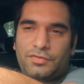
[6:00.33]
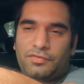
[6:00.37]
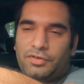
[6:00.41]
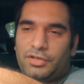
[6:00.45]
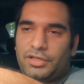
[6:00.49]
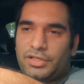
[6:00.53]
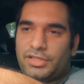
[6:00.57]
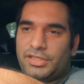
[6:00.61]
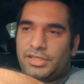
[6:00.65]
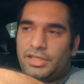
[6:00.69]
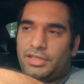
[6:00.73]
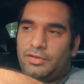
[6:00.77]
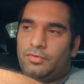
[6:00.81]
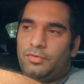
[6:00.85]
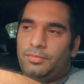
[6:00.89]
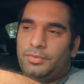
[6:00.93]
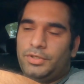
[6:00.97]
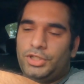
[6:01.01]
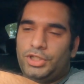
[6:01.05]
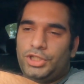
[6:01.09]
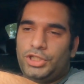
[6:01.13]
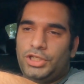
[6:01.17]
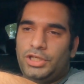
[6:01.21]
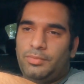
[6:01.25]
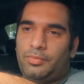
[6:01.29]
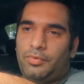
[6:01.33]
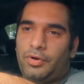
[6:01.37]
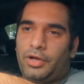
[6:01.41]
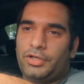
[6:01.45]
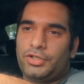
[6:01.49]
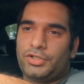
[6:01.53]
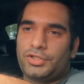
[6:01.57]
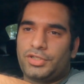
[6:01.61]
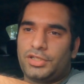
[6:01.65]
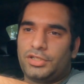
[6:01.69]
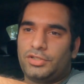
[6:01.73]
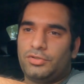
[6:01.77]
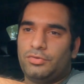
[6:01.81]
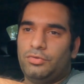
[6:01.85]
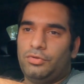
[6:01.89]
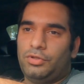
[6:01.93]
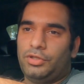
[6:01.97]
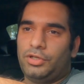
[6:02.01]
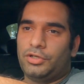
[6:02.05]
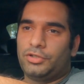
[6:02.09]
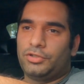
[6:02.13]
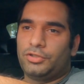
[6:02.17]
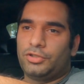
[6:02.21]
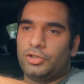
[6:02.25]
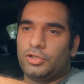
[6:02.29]
for this thing would be cheap, right? Just a
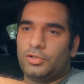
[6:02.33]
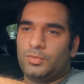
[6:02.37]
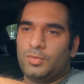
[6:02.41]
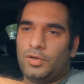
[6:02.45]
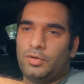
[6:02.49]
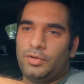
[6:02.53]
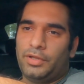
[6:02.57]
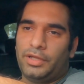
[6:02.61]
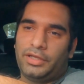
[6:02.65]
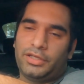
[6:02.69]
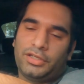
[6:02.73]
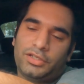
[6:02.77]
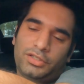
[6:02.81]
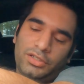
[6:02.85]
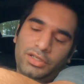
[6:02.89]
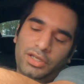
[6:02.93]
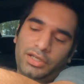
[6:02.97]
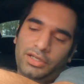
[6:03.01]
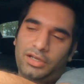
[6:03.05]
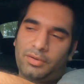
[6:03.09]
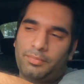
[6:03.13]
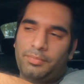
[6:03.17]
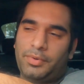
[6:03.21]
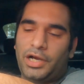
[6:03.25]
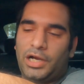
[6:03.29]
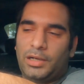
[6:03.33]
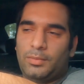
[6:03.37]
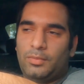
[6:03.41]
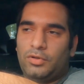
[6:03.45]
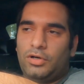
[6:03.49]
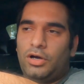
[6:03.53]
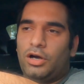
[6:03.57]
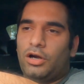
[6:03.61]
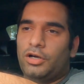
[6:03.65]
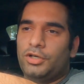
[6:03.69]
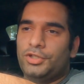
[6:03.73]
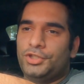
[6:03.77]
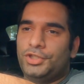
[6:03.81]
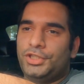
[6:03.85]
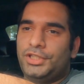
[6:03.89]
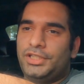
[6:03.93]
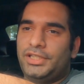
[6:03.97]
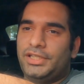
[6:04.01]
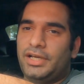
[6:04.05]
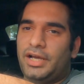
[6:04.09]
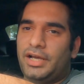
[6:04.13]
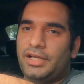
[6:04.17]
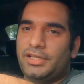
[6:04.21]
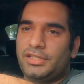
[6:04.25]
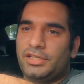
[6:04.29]
2-liter turbo, like a comparable car,
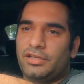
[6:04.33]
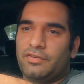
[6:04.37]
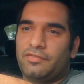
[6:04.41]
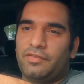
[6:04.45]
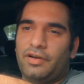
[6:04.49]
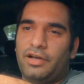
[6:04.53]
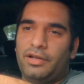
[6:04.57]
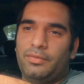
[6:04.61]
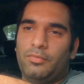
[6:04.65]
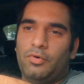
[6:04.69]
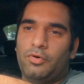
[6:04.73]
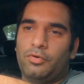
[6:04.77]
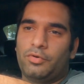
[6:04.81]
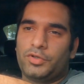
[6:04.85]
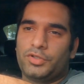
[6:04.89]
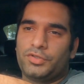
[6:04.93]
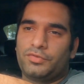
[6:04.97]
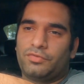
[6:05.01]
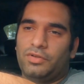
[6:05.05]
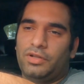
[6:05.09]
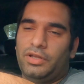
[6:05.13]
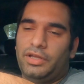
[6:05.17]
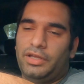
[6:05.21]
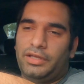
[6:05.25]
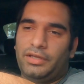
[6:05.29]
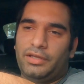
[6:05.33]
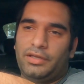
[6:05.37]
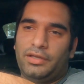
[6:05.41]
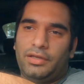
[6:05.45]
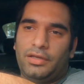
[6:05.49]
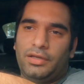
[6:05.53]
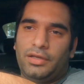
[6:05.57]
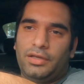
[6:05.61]
GTIs, you can find motors for like